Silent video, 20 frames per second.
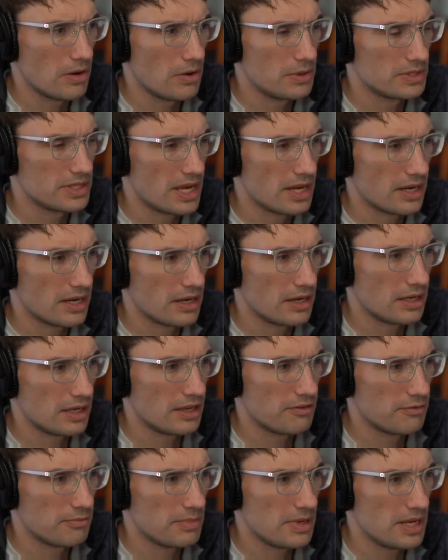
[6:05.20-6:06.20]
is that going to
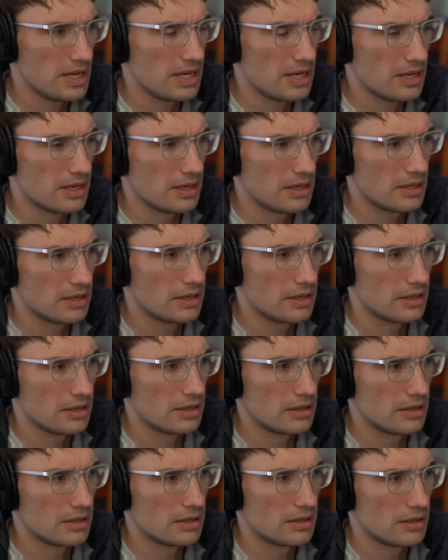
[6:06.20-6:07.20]
give me,
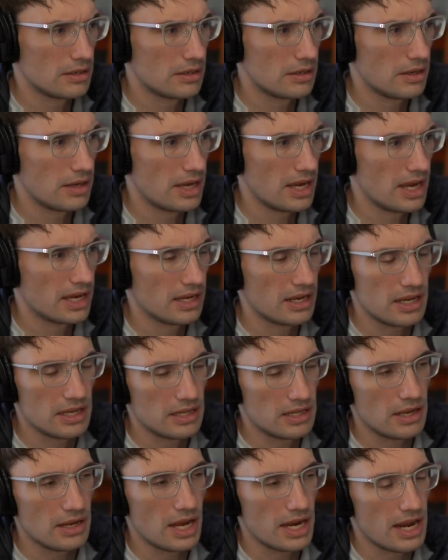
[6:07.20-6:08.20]
I,
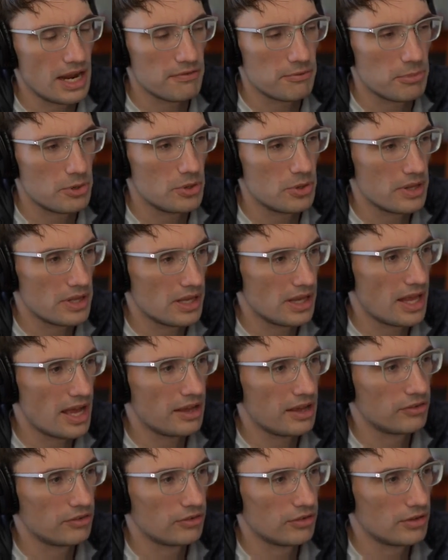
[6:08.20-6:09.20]
I'd have to put it on the
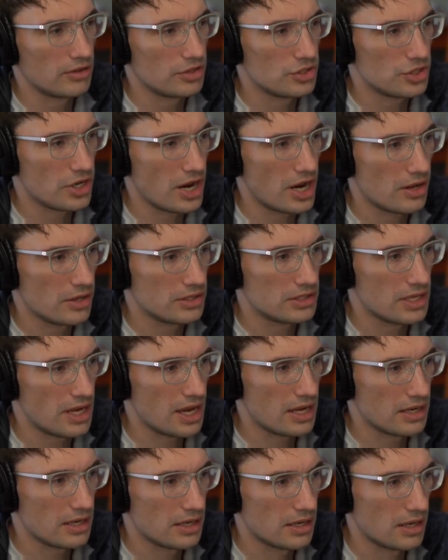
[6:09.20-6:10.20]
class, child
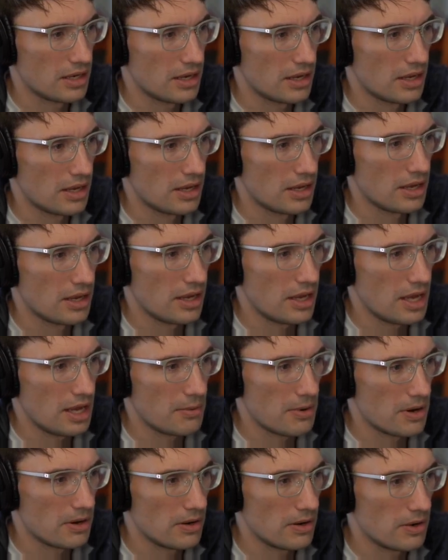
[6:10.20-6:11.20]
dot
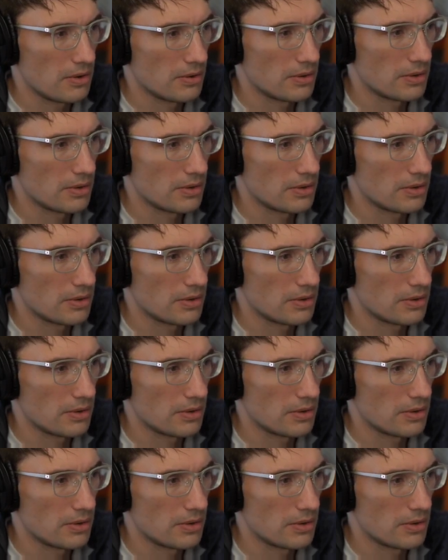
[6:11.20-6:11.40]
tomorrow.